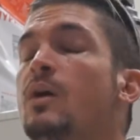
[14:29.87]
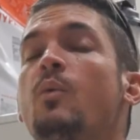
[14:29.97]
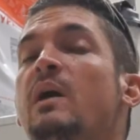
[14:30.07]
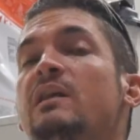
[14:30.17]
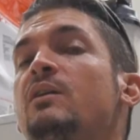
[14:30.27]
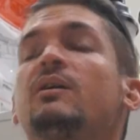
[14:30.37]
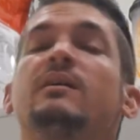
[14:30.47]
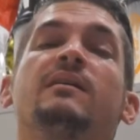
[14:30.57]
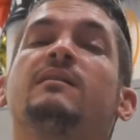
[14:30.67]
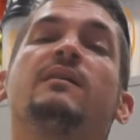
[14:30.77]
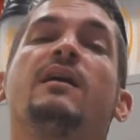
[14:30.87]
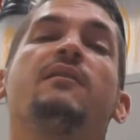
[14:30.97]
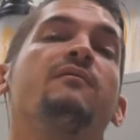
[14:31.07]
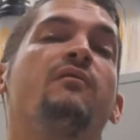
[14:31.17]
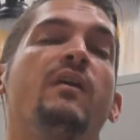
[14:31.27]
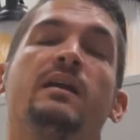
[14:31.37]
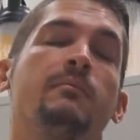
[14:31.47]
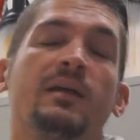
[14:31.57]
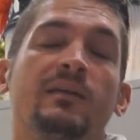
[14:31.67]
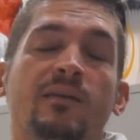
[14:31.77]
whether it is
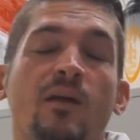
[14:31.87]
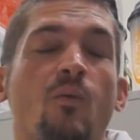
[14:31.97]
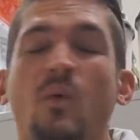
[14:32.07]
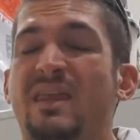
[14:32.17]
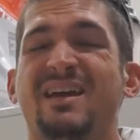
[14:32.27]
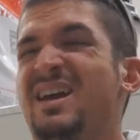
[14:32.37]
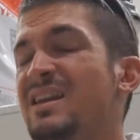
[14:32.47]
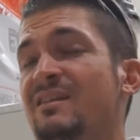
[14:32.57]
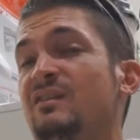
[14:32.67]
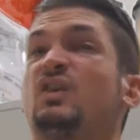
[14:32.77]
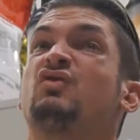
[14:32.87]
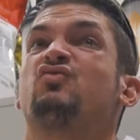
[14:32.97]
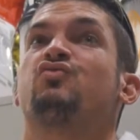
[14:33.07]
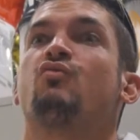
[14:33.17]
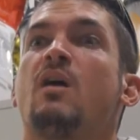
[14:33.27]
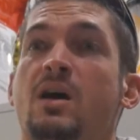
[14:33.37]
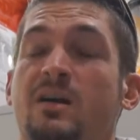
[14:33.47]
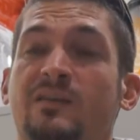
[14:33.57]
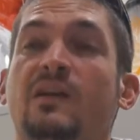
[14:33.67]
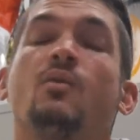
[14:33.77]
vitamins, whether it is
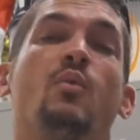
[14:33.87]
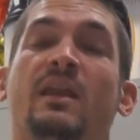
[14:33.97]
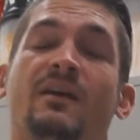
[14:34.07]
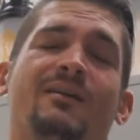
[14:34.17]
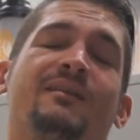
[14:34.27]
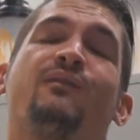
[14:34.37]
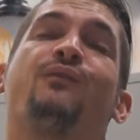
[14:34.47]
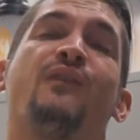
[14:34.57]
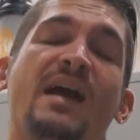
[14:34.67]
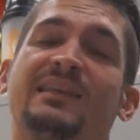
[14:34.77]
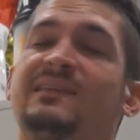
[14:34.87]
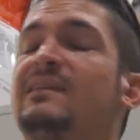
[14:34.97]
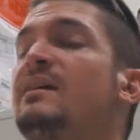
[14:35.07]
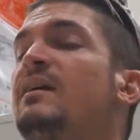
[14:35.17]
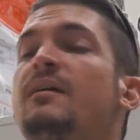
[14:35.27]
drugs, whether it is fats,